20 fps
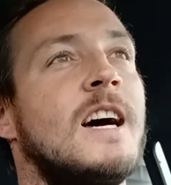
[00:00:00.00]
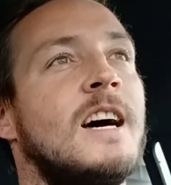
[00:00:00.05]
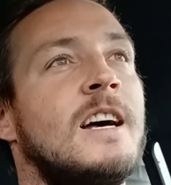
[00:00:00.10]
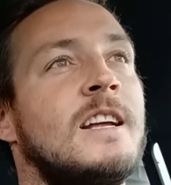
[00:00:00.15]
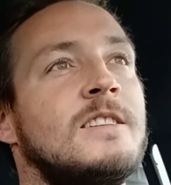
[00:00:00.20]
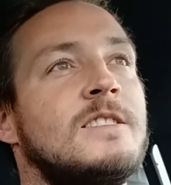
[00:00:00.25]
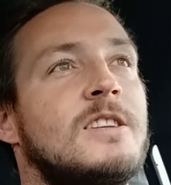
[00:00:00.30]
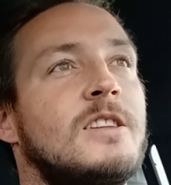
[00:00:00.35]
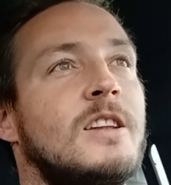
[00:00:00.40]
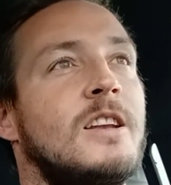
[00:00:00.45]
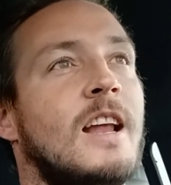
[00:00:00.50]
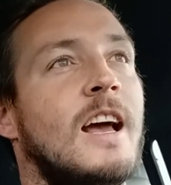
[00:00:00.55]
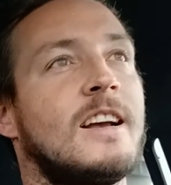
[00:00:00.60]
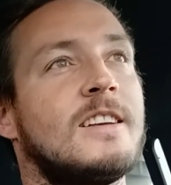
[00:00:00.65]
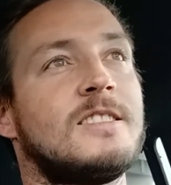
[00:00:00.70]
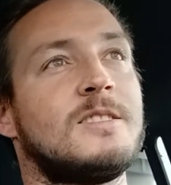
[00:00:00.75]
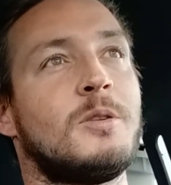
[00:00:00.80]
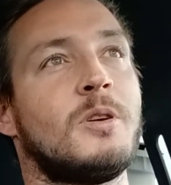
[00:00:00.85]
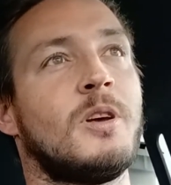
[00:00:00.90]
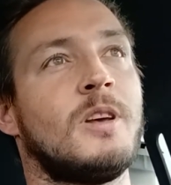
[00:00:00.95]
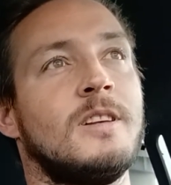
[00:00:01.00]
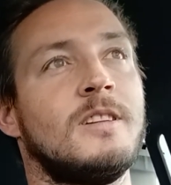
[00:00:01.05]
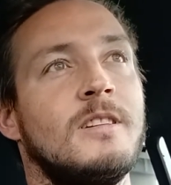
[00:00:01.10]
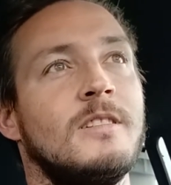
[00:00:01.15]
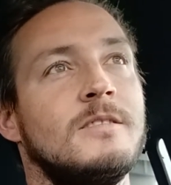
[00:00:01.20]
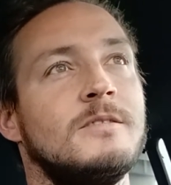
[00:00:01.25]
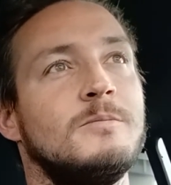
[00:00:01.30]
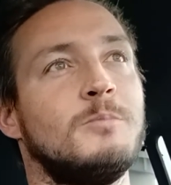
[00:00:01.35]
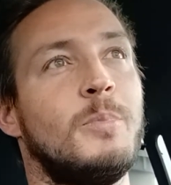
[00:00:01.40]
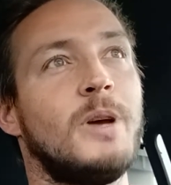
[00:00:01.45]
and now it's on to the
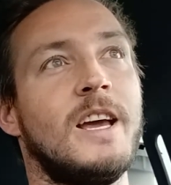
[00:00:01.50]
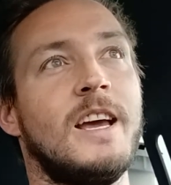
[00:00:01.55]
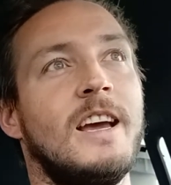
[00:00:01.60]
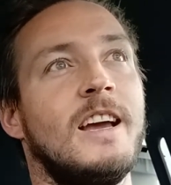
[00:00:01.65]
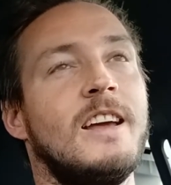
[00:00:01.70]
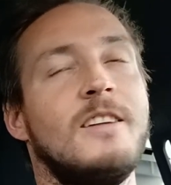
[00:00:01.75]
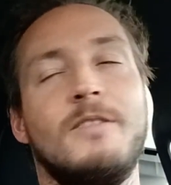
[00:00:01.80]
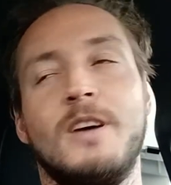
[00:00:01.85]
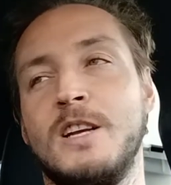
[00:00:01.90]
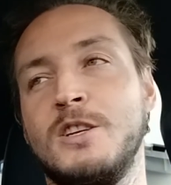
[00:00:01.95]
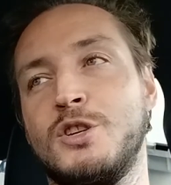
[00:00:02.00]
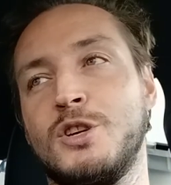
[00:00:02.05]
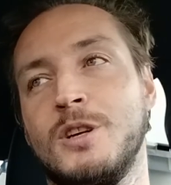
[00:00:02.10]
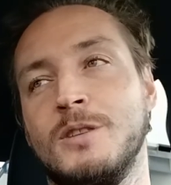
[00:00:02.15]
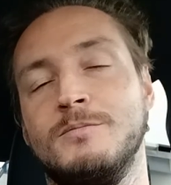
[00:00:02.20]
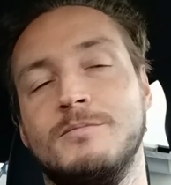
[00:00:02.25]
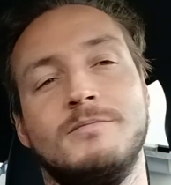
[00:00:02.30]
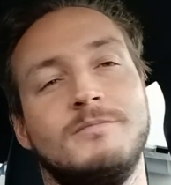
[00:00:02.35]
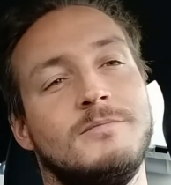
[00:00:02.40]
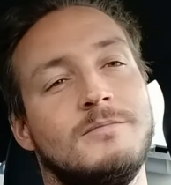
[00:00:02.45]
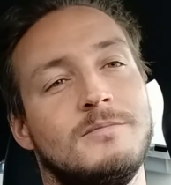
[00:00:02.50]
next big